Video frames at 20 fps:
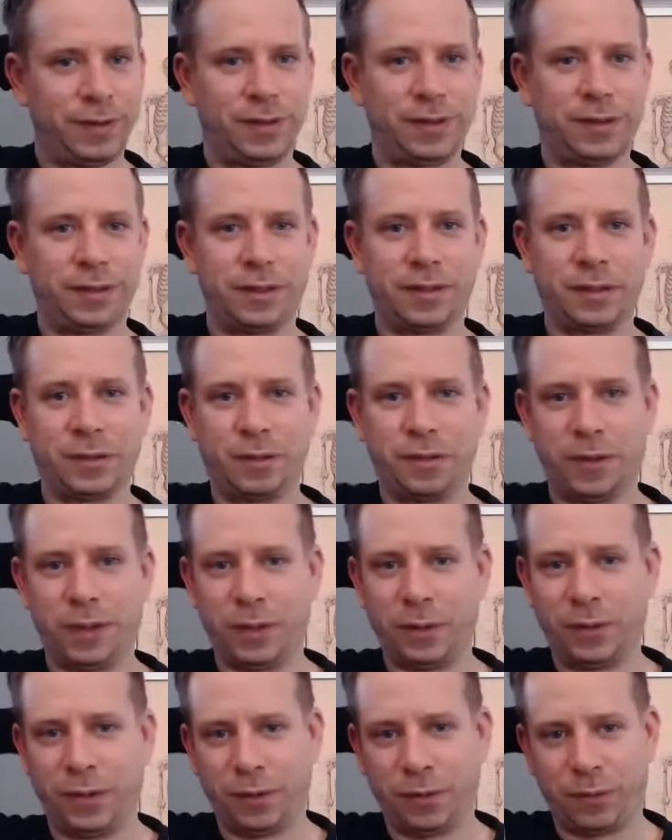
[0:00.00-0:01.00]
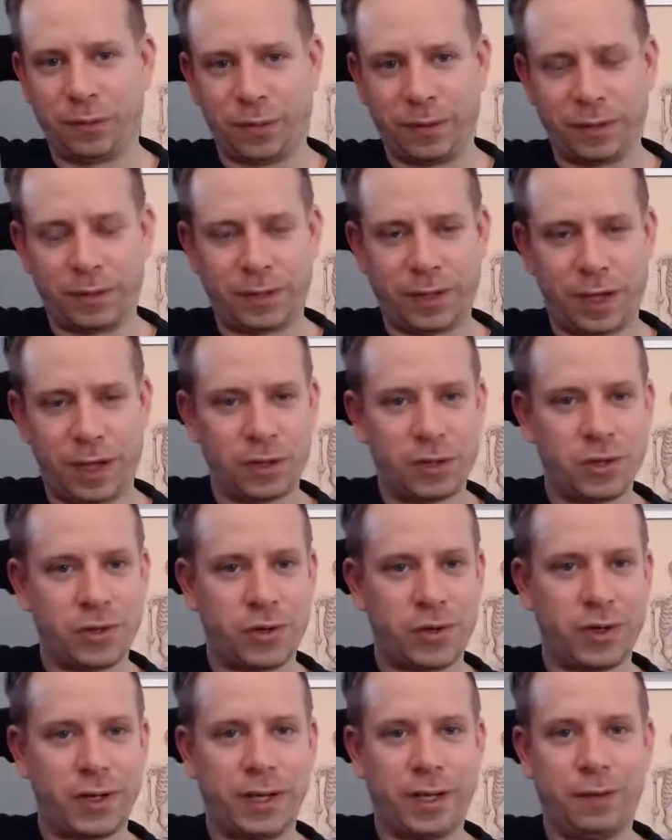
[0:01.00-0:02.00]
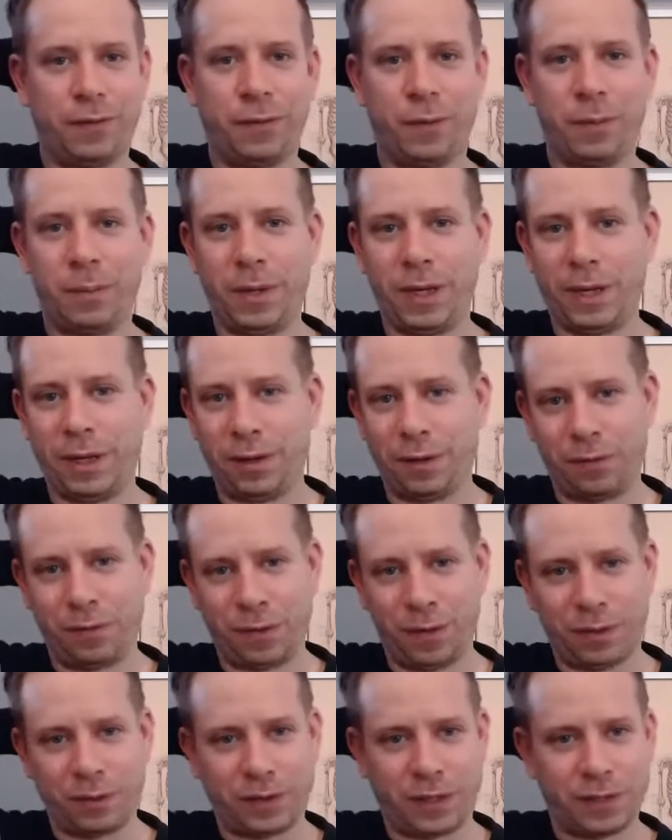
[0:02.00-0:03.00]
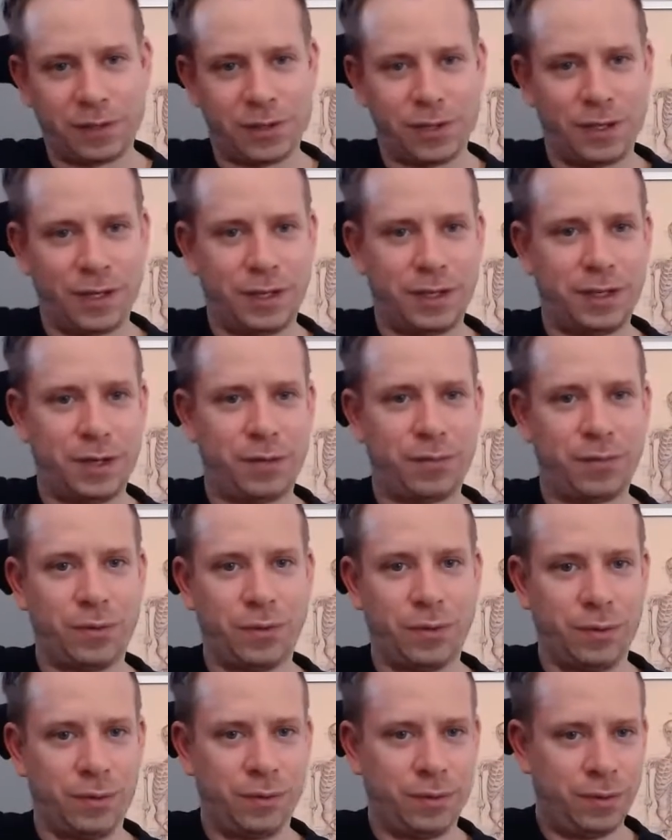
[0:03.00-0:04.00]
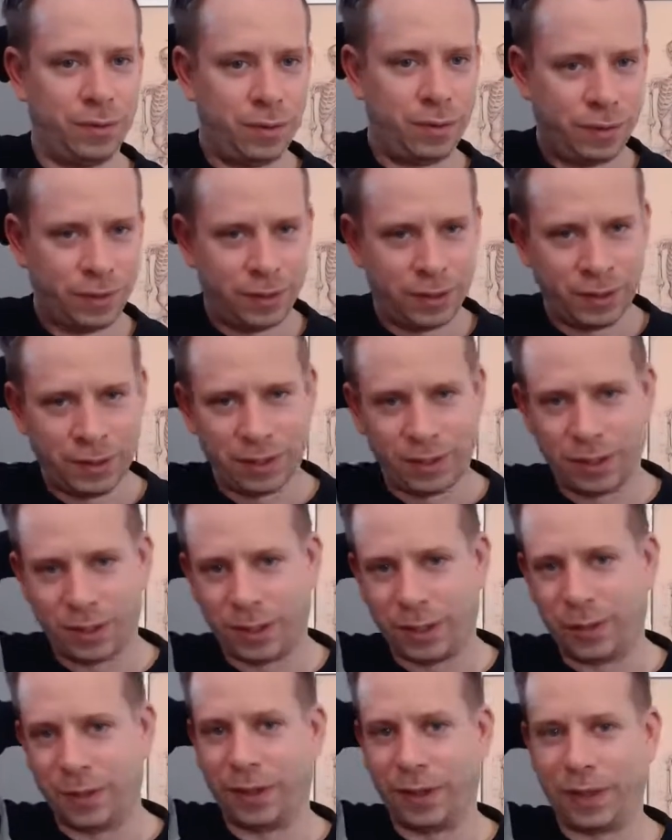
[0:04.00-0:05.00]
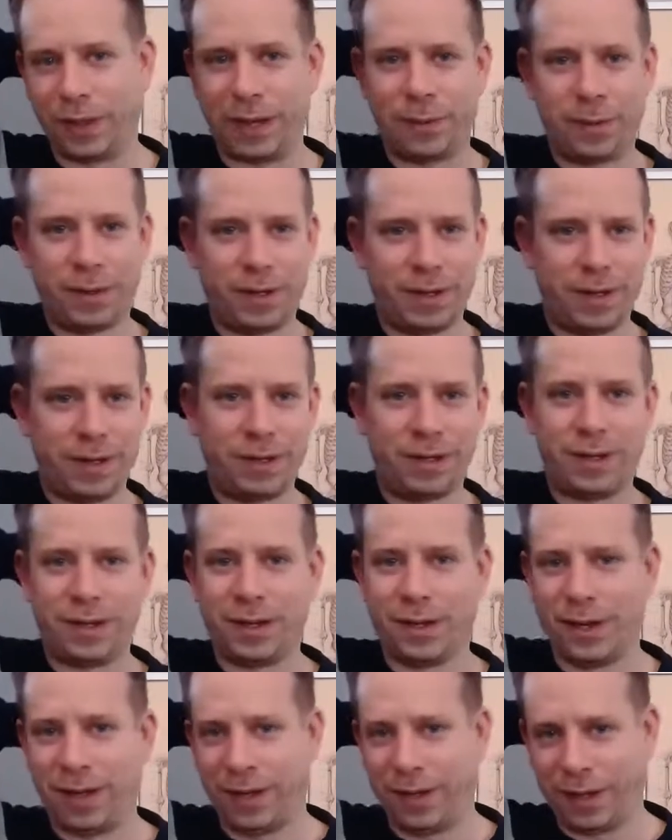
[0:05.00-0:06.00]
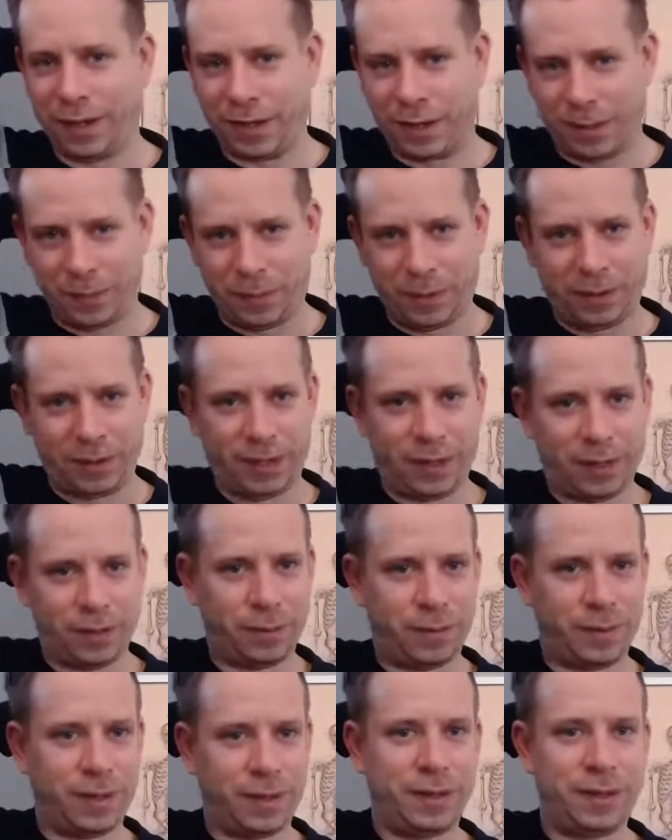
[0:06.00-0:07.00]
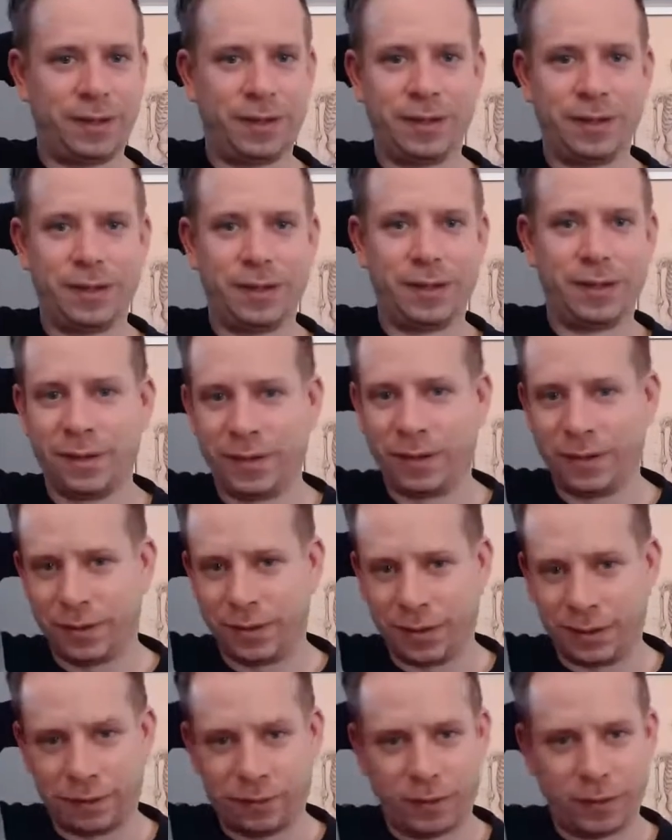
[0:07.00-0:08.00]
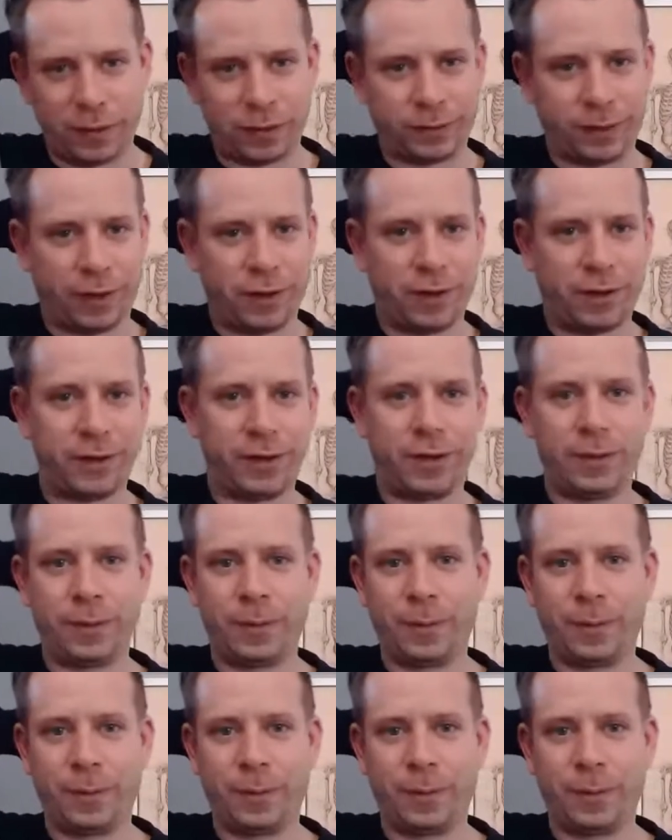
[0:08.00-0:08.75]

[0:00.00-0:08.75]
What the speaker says: Does it feel different? Texturally, for me, it feels actually different going that way and coming the other way. This feels harder.